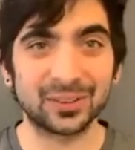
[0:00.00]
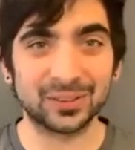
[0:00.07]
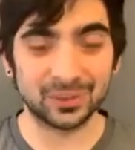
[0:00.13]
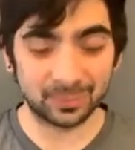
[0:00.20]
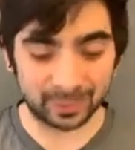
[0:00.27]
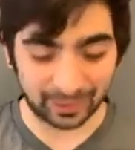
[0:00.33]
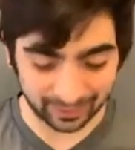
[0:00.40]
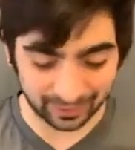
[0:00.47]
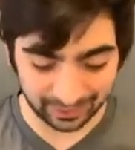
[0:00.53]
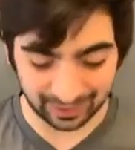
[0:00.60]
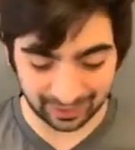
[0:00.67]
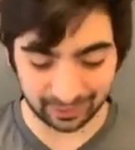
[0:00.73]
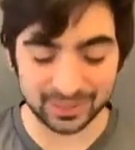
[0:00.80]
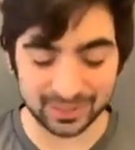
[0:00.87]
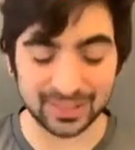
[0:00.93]
Newberry, and
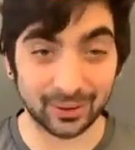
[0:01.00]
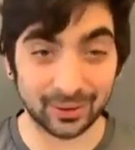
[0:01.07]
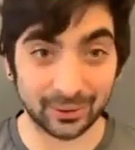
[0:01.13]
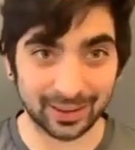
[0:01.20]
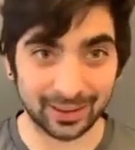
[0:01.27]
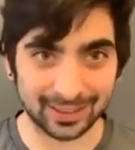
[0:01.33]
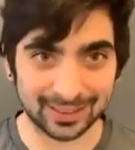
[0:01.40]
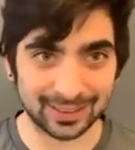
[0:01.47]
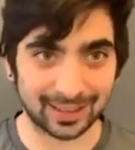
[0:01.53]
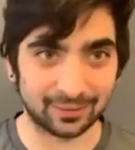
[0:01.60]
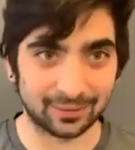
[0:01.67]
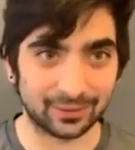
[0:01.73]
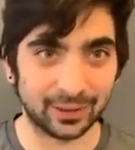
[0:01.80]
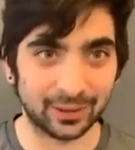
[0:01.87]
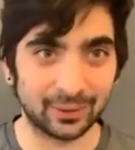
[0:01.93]
I'm so excited
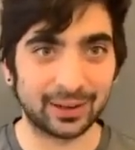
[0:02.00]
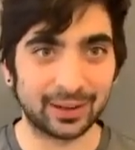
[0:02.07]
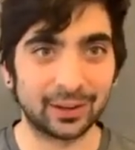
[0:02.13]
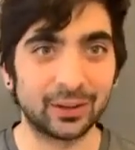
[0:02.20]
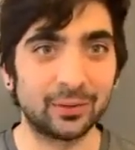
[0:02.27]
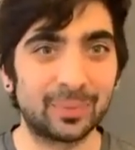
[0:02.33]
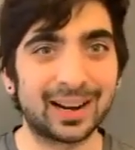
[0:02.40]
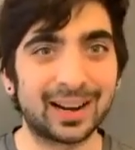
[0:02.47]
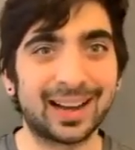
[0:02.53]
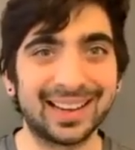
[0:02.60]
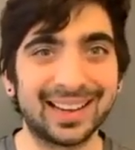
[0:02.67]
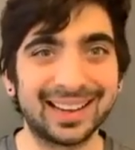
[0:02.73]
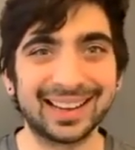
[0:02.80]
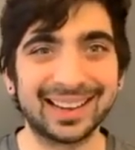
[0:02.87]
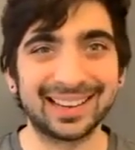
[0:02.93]
for you. I know you've been eyeing
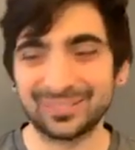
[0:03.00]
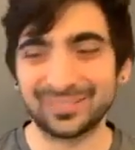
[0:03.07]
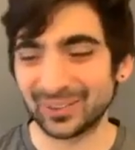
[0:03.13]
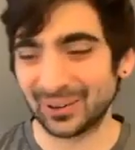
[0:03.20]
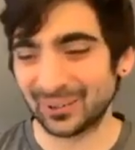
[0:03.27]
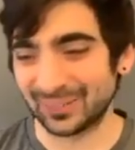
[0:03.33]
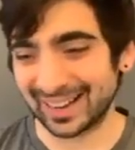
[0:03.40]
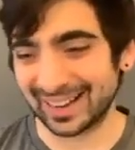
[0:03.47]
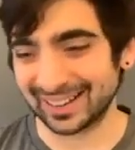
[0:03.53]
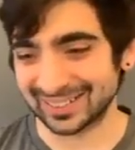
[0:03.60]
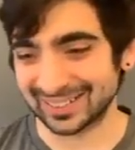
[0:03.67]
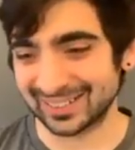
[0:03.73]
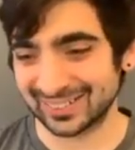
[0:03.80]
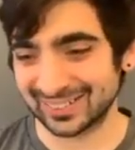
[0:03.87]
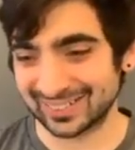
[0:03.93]
it for a while,
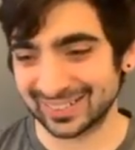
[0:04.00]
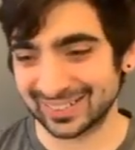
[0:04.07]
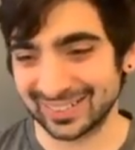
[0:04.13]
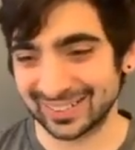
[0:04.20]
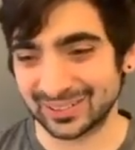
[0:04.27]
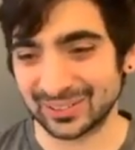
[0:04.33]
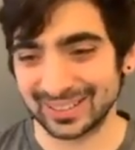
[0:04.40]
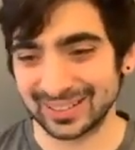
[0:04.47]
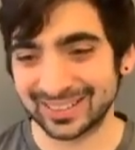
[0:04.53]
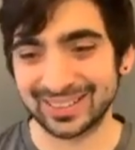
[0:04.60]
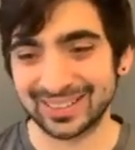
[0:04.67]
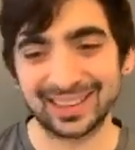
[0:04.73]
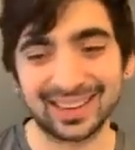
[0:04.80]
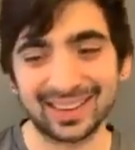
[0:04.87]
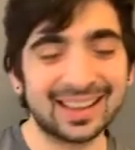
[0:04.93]
so it's really cool to
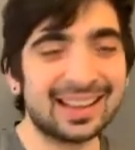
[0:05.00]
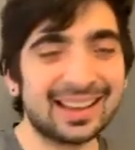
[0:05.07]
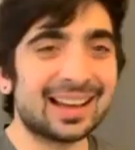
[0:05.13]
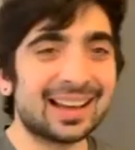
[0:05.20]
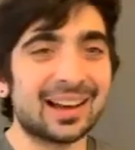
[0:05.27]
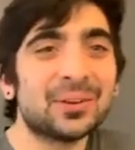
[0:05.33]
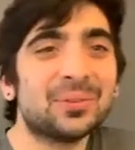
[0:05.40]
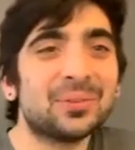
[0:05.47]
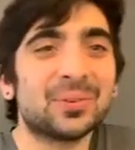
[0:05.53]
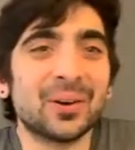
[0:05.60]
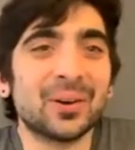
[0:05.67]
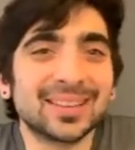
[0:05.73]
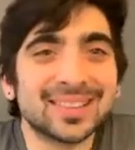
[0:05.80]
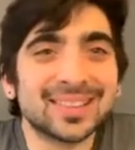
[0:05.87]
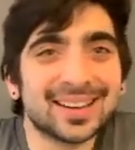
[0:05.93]
see how you've grown
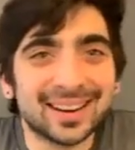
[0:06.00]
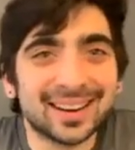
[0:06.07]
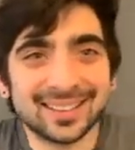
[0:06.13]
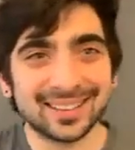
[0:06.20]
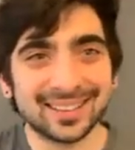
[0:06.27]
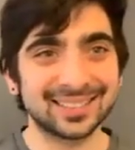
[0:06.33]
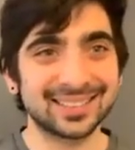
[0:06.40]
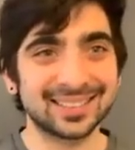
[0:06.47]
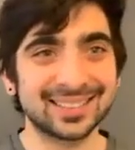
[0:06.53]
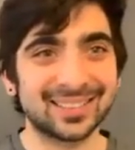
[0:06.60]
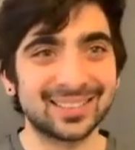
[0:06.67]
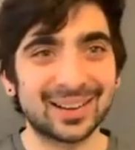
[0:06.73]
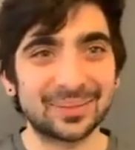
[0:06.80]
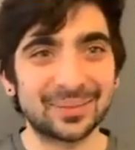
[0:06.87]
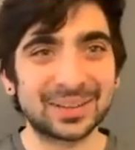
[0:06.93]
as a knitter. So
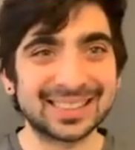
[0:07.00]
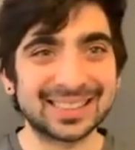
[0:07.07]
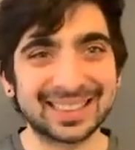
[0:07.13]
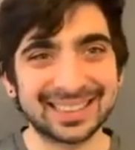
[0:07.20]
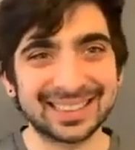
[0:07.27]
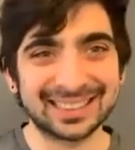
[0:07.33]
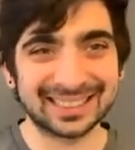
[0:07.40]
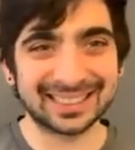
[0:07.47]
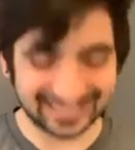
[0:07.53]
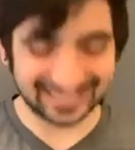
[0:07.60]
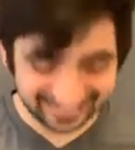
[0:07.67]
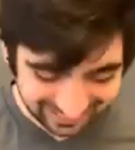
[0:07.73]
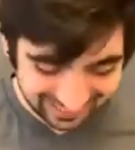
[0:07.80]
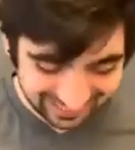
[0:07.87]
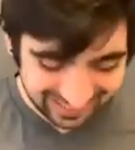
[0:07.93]
I'm excited.
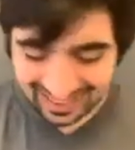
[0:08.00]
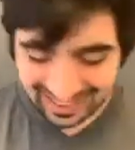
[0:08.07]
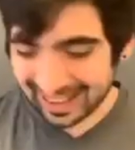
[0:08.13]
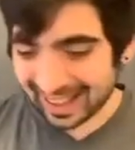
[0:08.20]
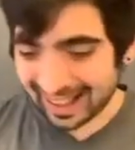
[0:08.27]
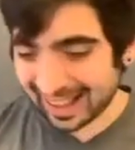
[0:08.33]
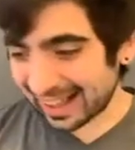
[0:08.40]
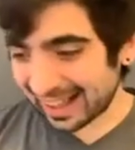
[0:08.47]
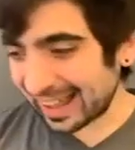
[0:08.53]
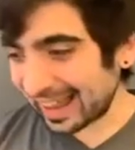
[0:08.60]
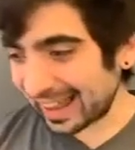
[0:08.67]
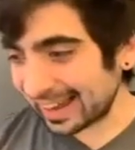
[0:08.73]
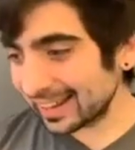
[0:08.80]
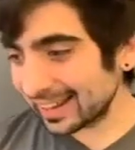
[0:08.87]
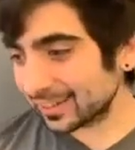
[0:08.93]

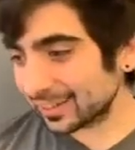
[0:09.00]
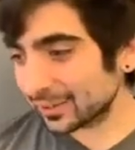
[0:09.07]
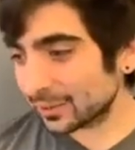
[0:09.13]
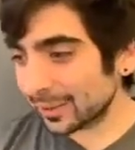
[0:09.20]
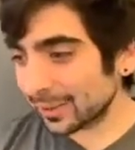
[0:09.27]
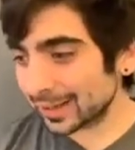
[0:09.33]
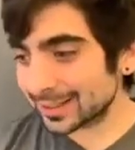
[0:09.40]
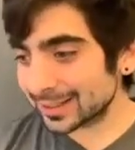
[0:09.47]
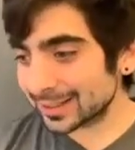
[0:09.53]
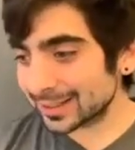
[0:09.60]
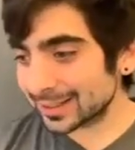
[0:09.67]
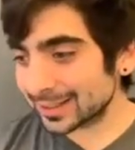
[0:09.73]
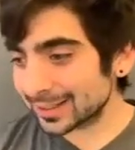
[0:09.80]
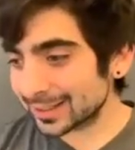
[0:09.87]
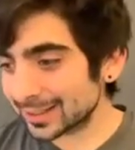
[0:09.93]
Any other
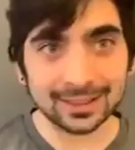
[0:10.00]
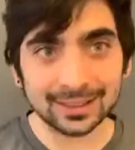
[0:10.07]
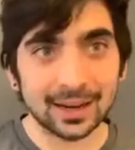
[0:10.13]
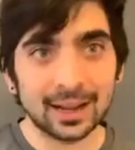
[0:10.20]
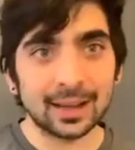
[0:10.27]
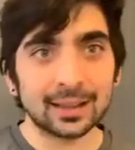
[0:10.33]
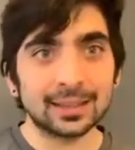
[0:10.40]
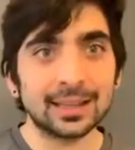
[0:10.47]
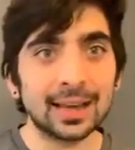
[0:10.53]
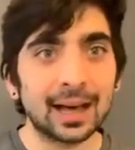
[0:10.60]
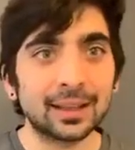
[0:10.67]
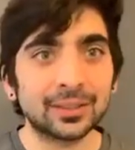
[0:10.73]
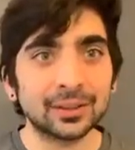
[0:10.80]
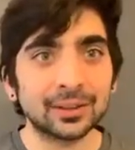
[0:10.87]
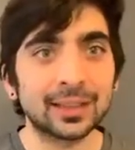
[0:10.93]
questions? The
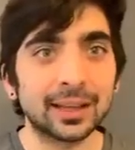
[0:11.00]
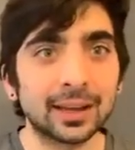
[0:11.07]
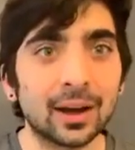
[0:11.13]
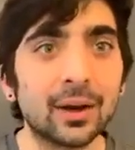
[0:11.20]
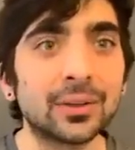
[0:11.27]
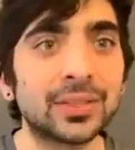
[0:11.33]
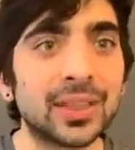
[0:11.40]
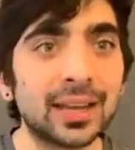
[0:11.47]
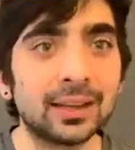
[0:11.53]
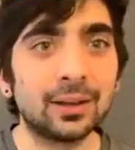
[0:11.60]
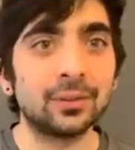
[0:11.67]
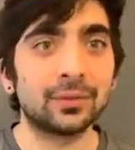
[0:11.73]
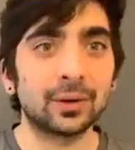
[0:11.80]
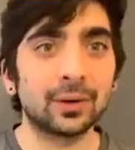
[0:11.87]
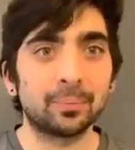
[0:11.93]
other thing, oh, thank you
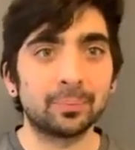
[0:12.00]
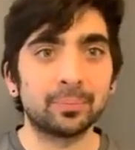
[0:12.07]
for